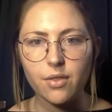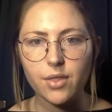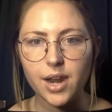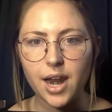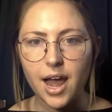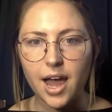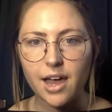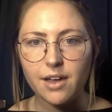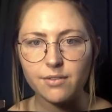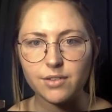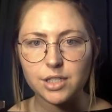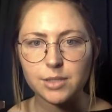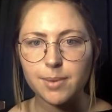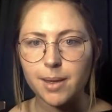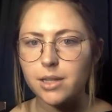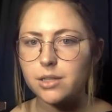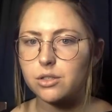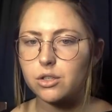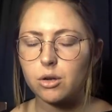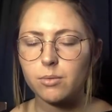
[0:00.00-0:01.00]
that I've
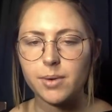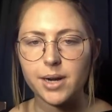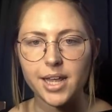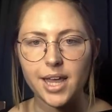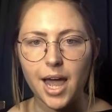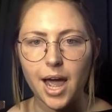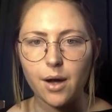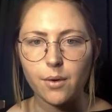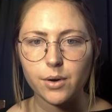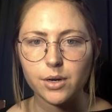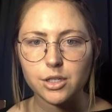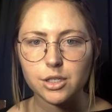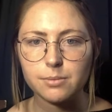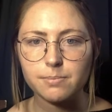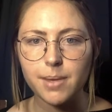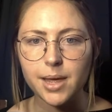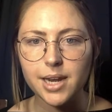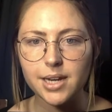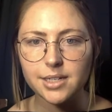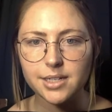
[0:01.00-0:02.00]
spent so many hours
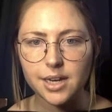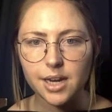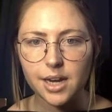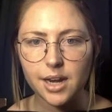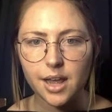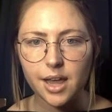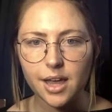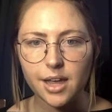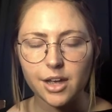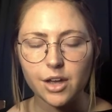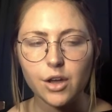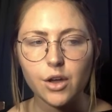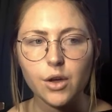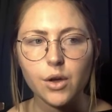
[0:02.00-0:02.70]
meditating,